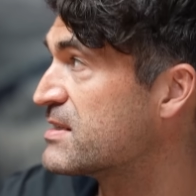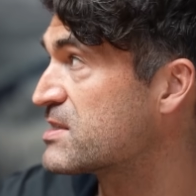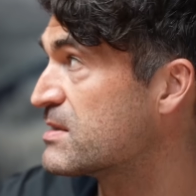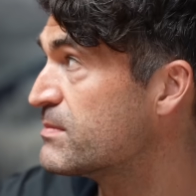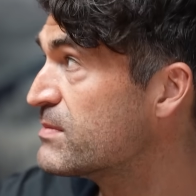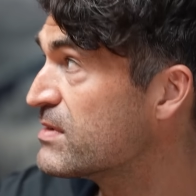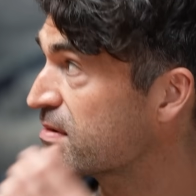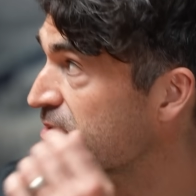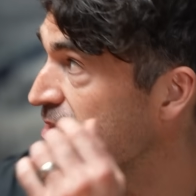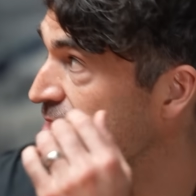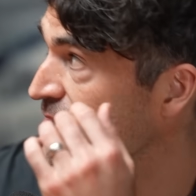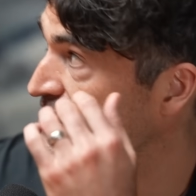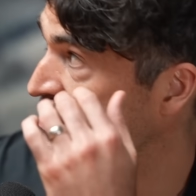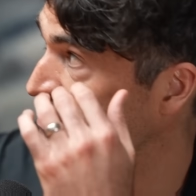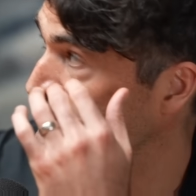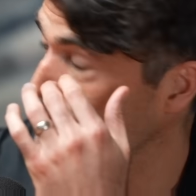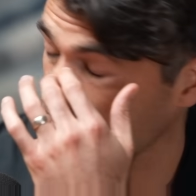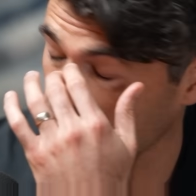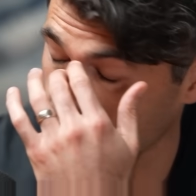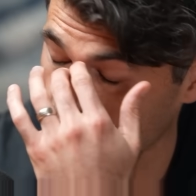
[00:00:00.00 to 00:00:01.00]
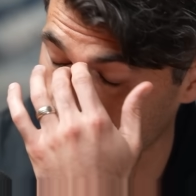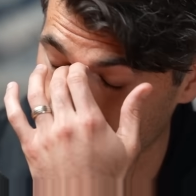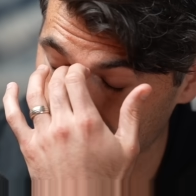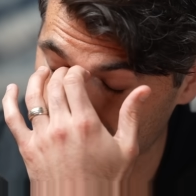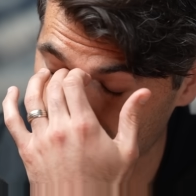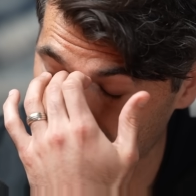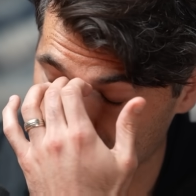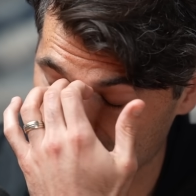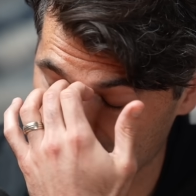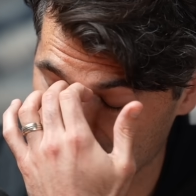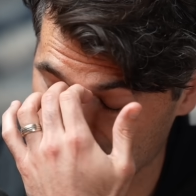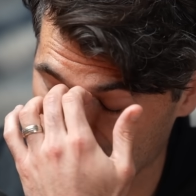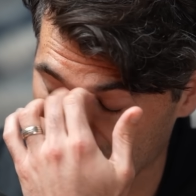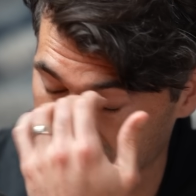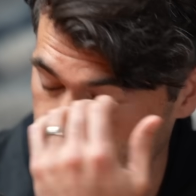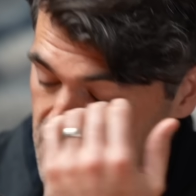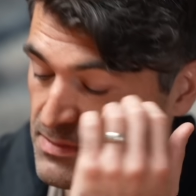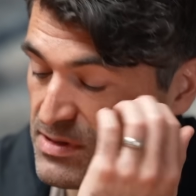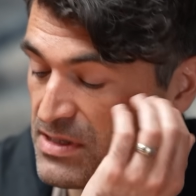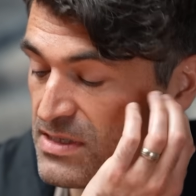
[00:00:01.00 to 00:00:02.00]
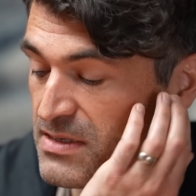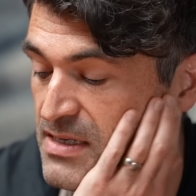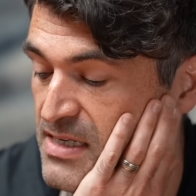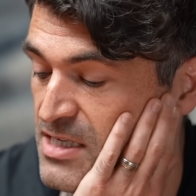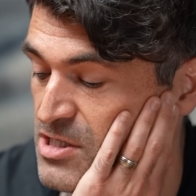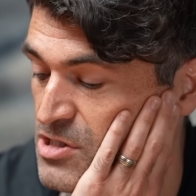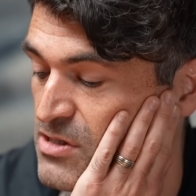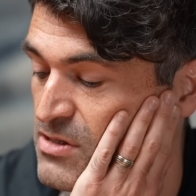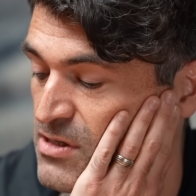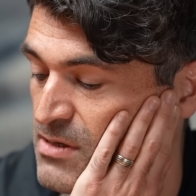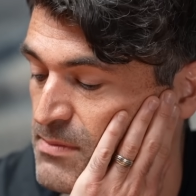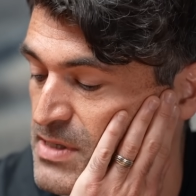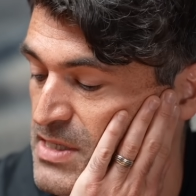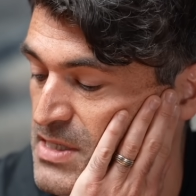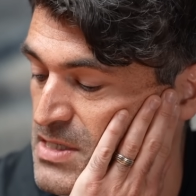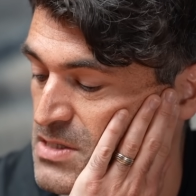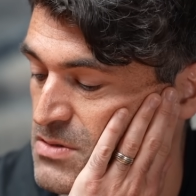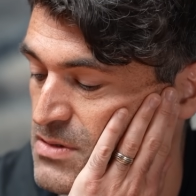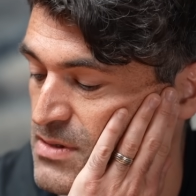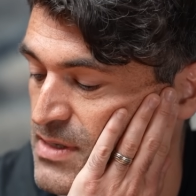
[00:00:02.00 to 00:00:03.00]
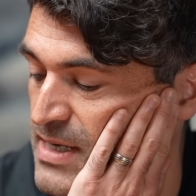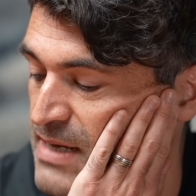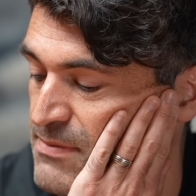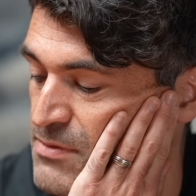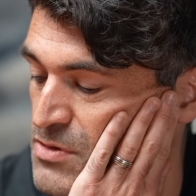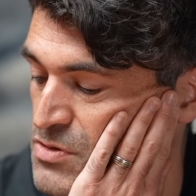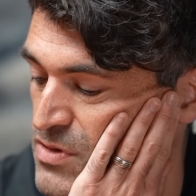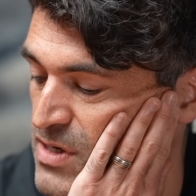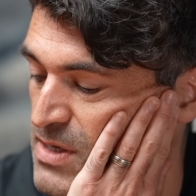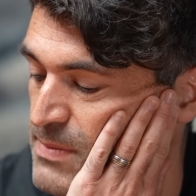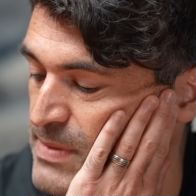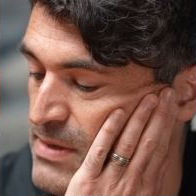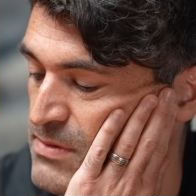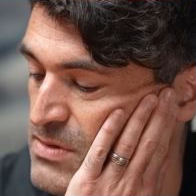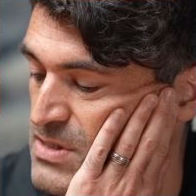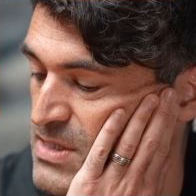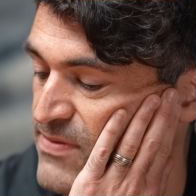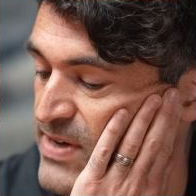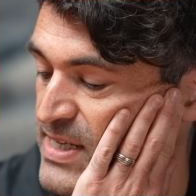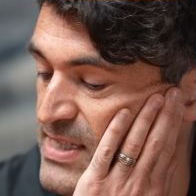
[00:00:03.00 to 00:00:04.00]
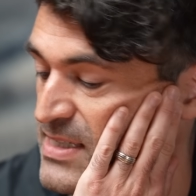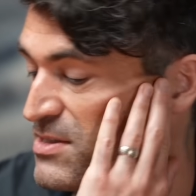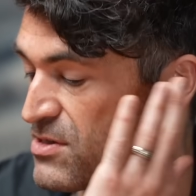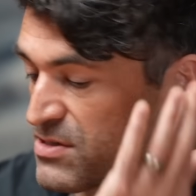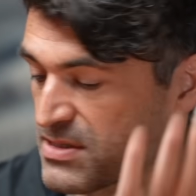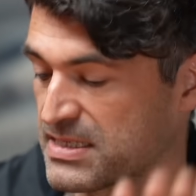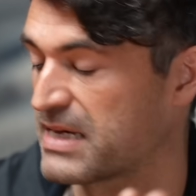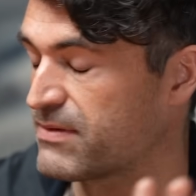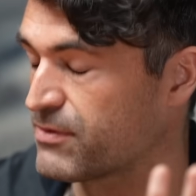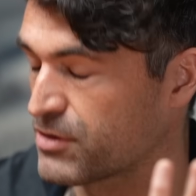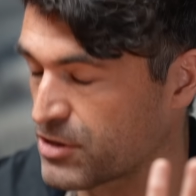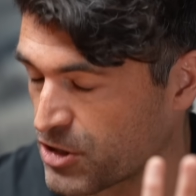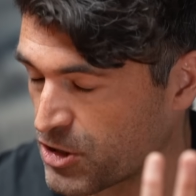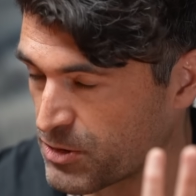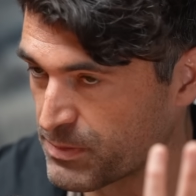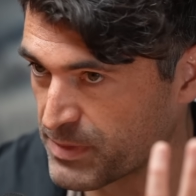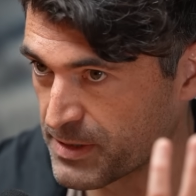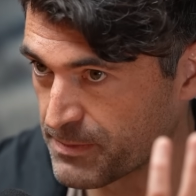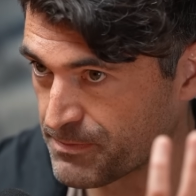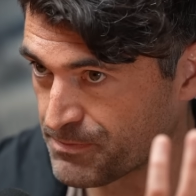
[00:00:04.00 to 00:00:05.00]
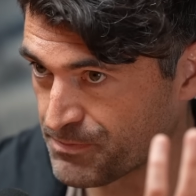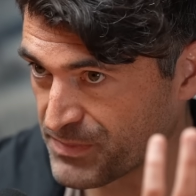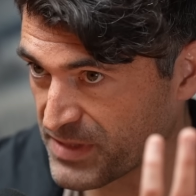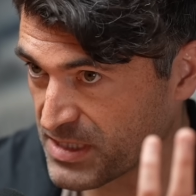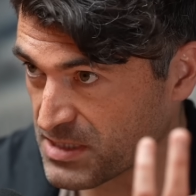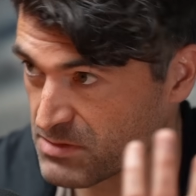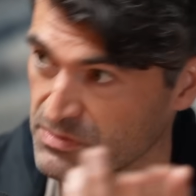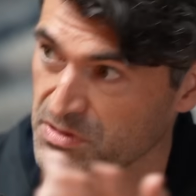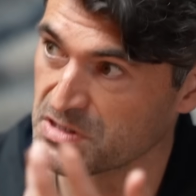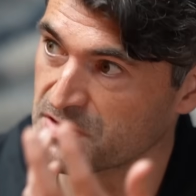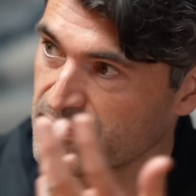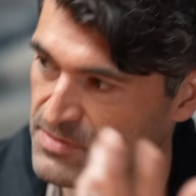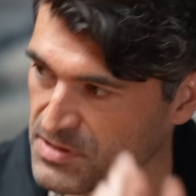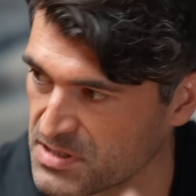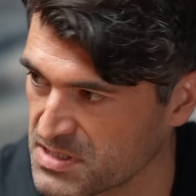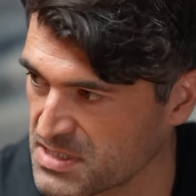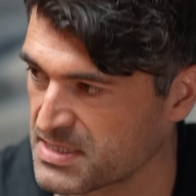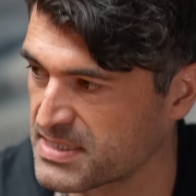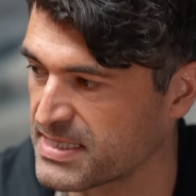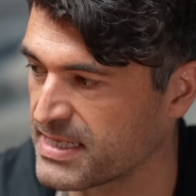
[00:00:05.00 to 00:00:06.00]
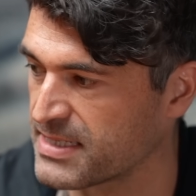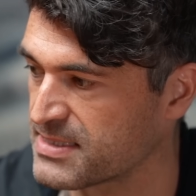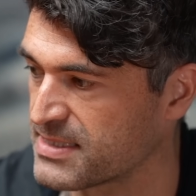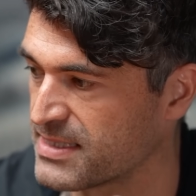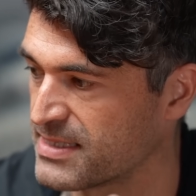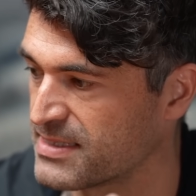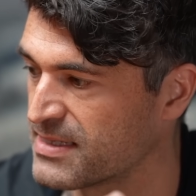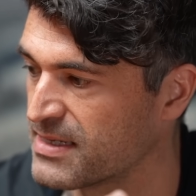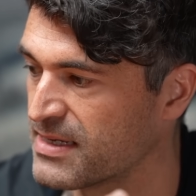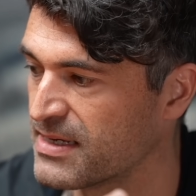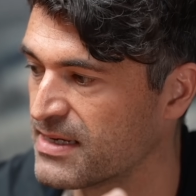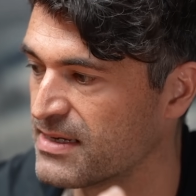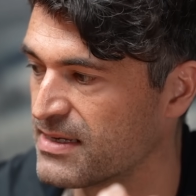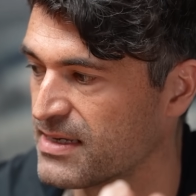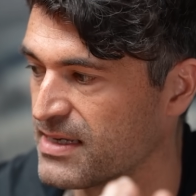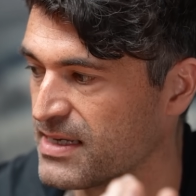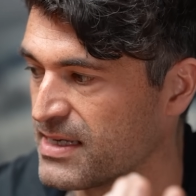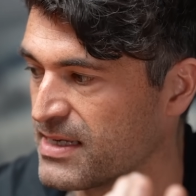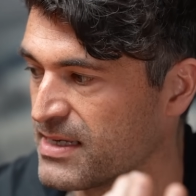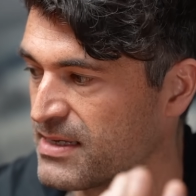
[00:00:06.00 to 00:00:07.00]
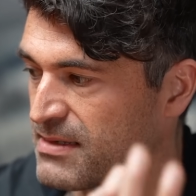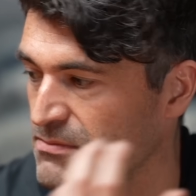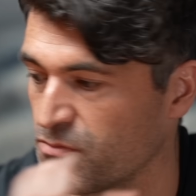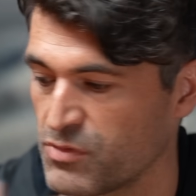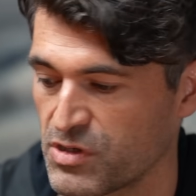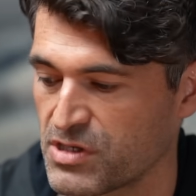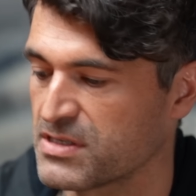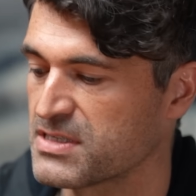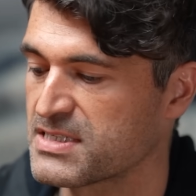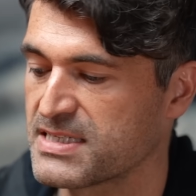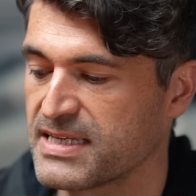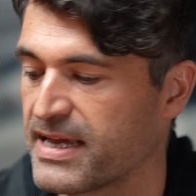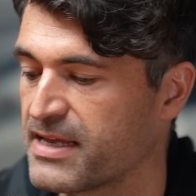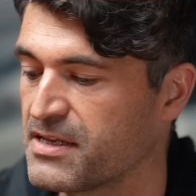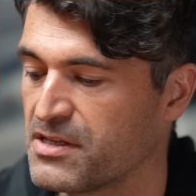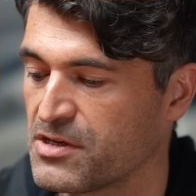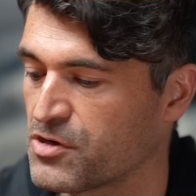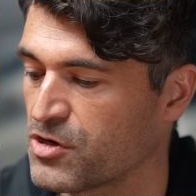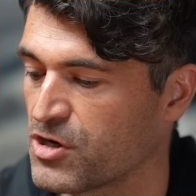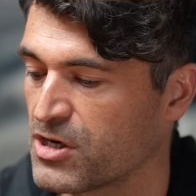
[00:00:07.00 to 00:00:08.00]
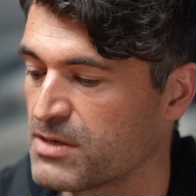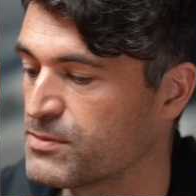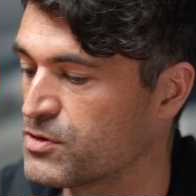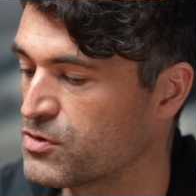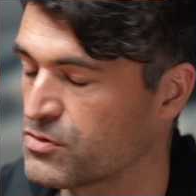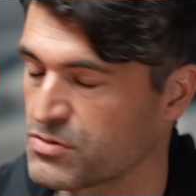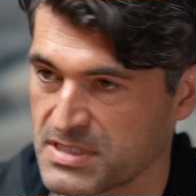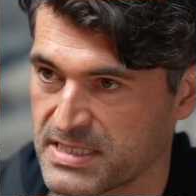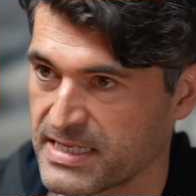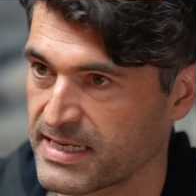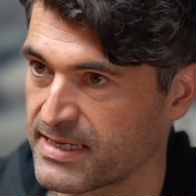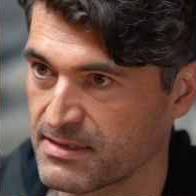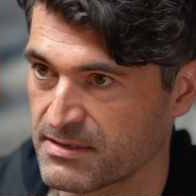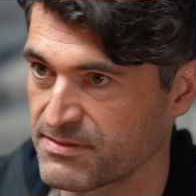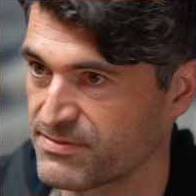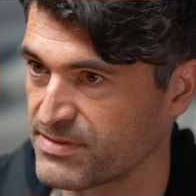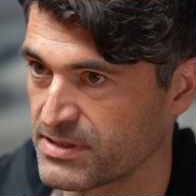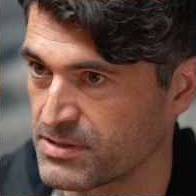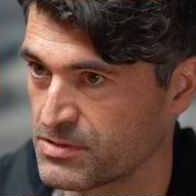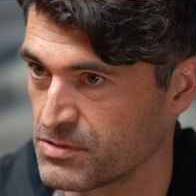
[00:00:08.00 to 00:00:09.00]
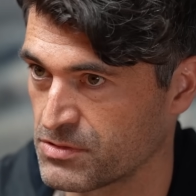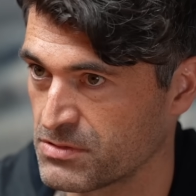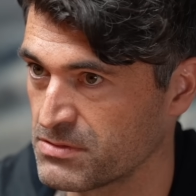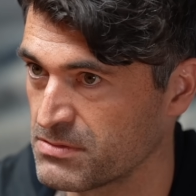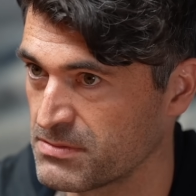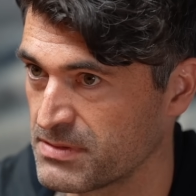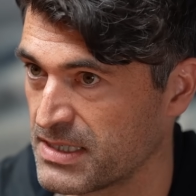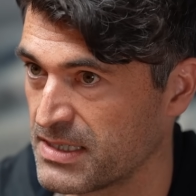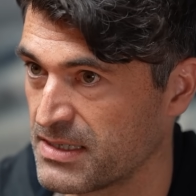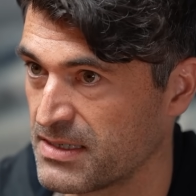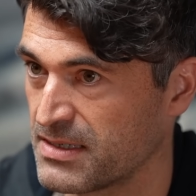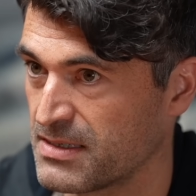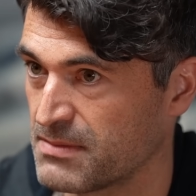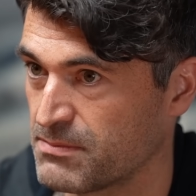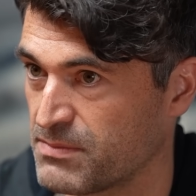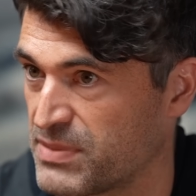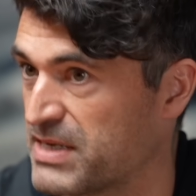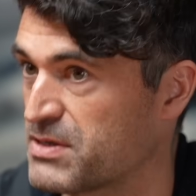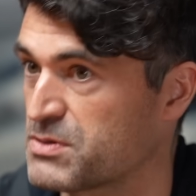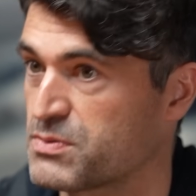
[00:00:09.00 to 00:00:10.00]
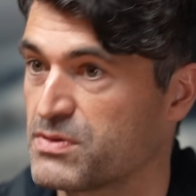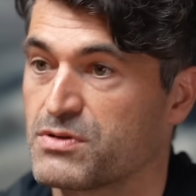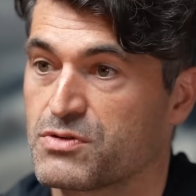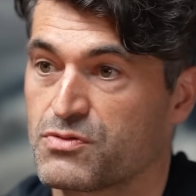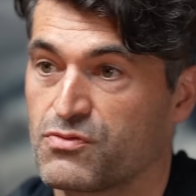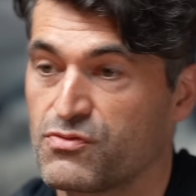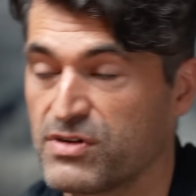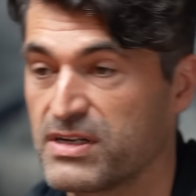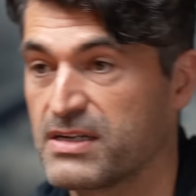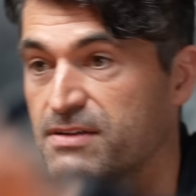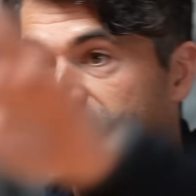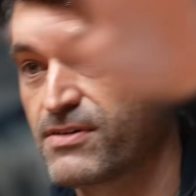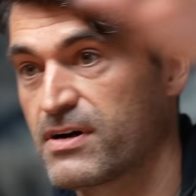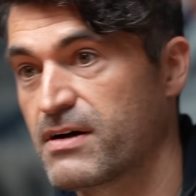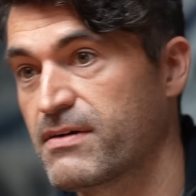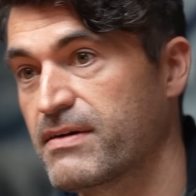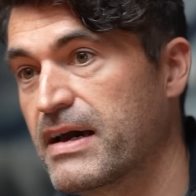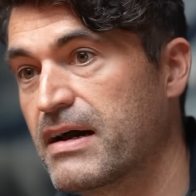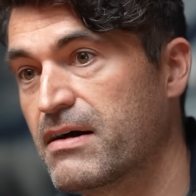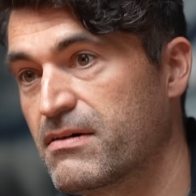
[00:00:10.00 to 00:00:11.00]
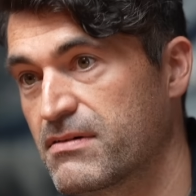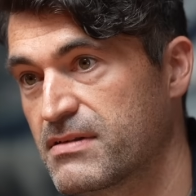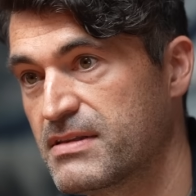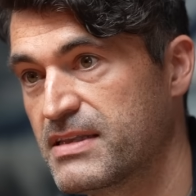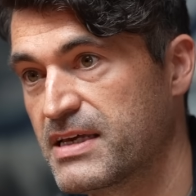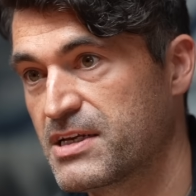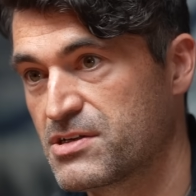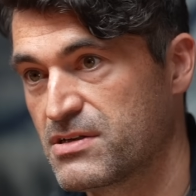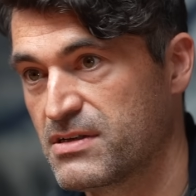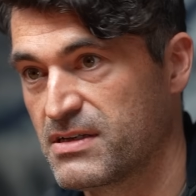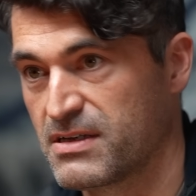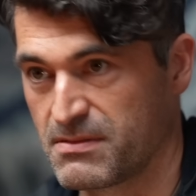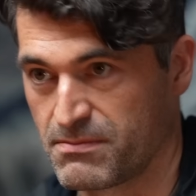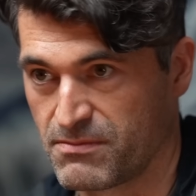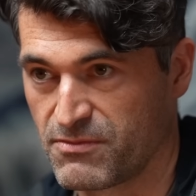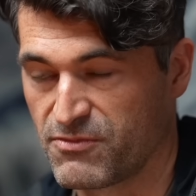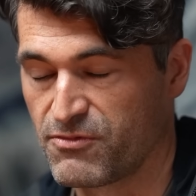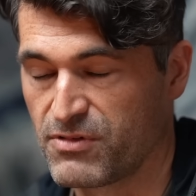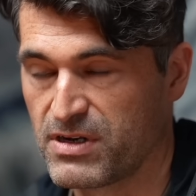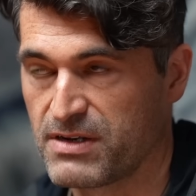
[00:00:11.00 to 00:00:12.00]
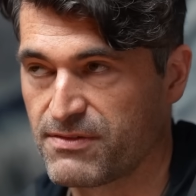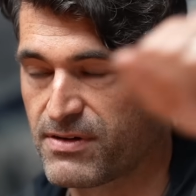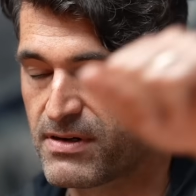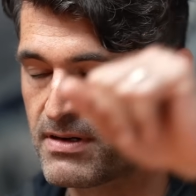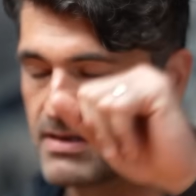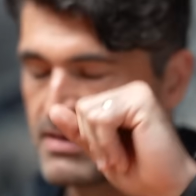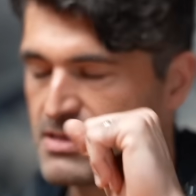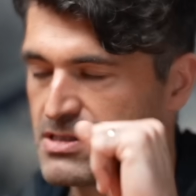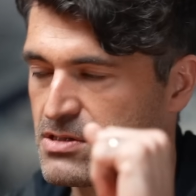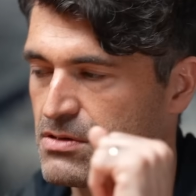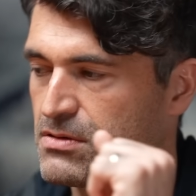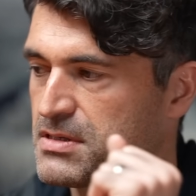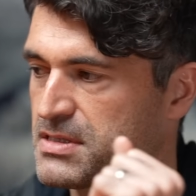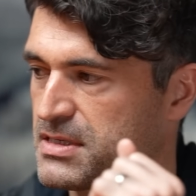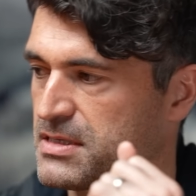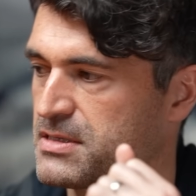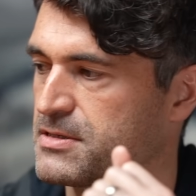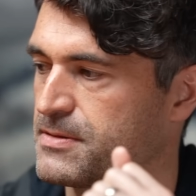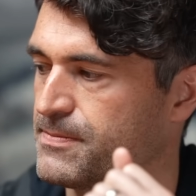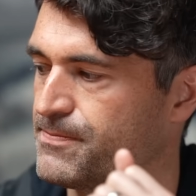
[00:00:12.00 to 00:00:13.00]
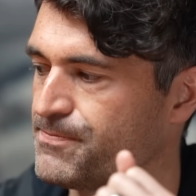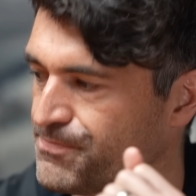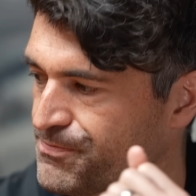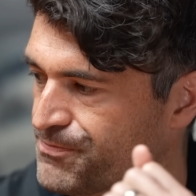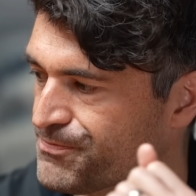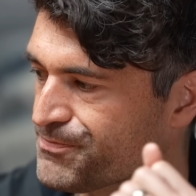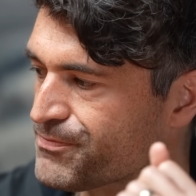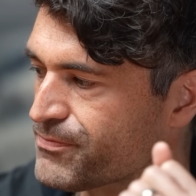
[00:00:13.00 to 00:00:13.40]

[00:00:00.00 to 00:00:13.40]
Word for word: And some of the things, I mean, when it was some of the initial anomalies that Avi was writing about was the fact it doesn't have a coma. So when it was first detected, it, we couldn't see any coma or tail off it at all. Mm -hmm. But that was when it was really far out and you know really far out in the solar system.